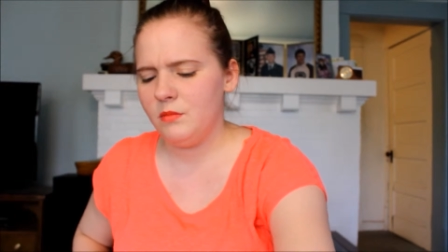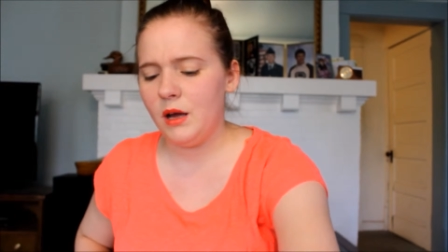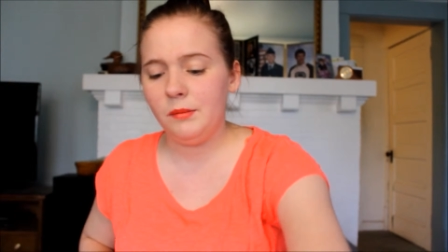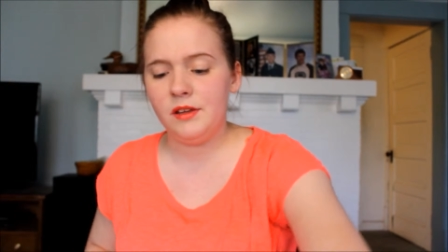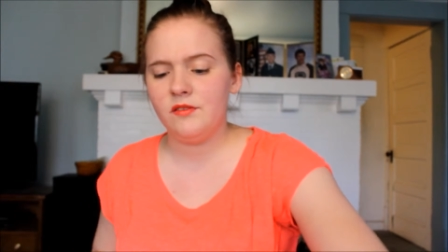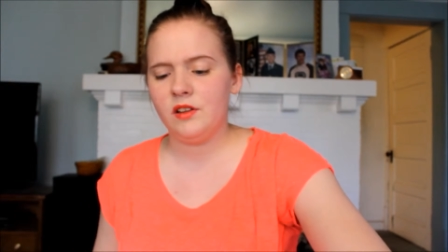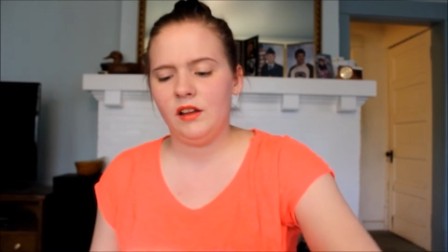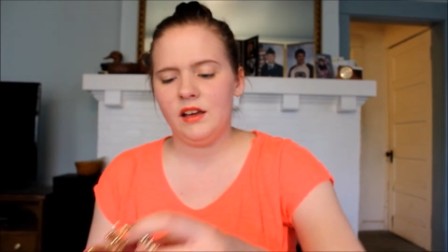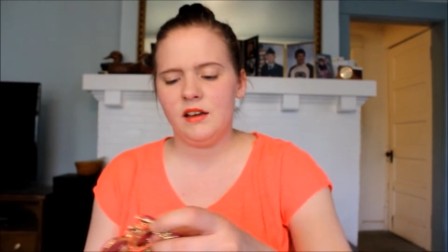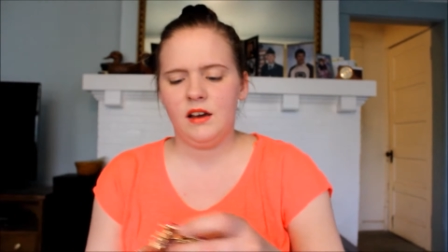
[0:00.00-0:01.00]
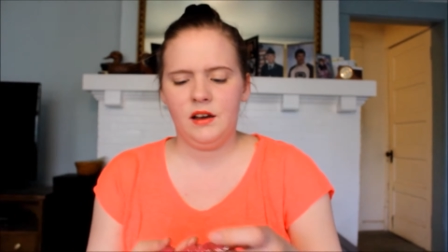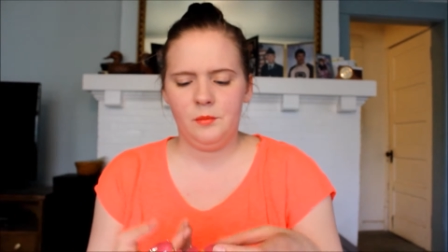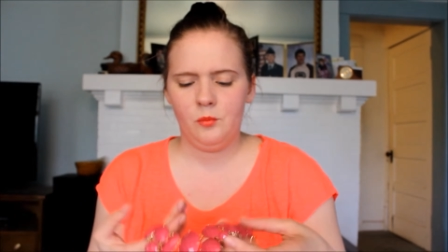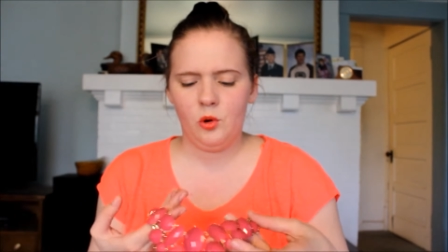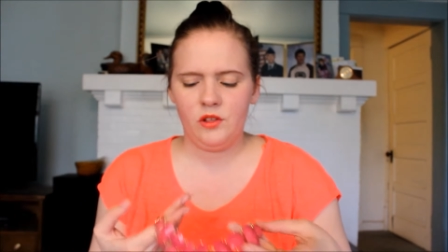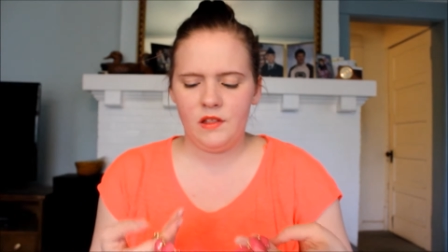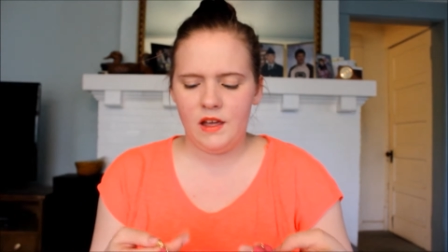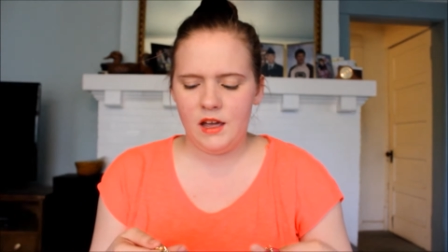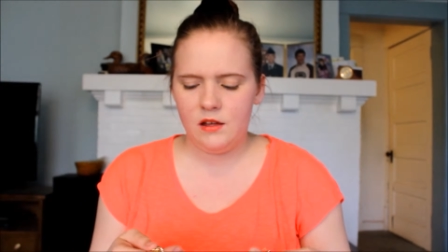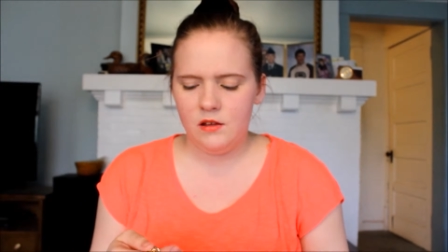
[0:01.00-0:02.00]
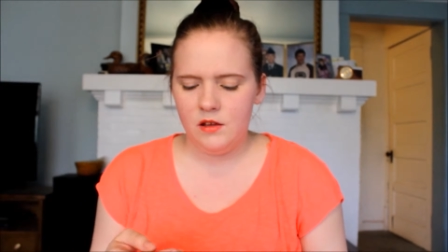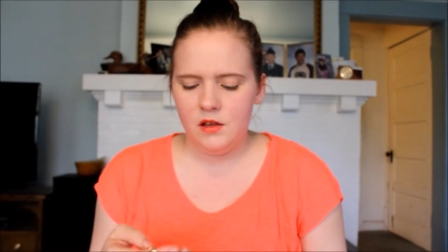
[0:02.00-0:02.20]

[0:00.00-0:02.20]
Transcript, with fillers: probably even um, more than that